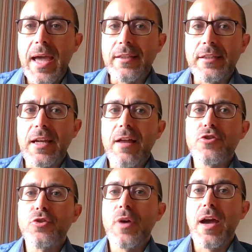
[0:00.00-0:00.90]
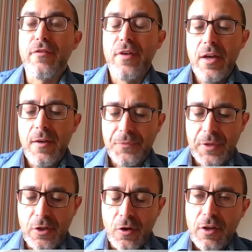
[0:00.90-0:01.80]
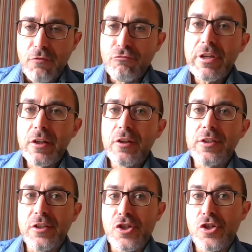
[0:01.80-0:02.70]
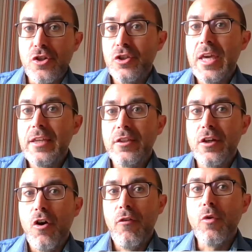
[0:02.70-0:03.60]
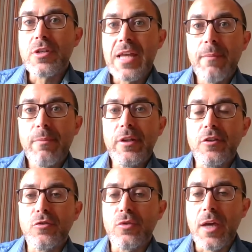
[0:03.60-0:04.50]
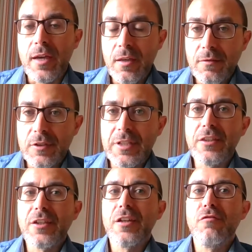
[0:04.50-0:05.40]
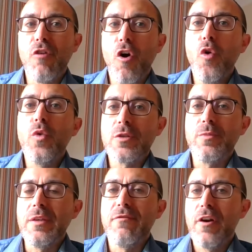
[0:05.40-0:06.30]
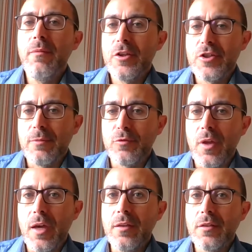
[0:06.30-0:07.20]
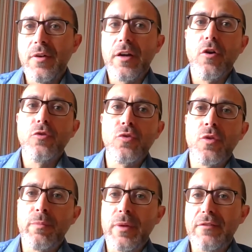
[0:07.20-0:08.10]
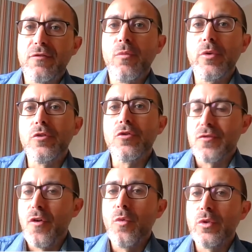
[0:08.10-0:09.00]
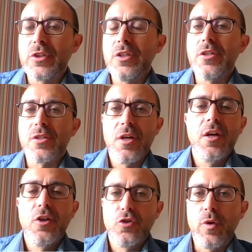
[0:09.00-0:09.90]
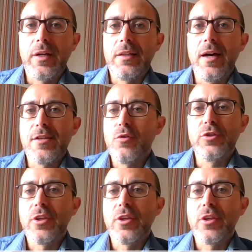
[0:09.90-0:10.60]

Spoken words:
It allows you to have, real data of what's happening today. The data can always be very much up to date. If I go to the platform we use, Forward Keys, to analyze all the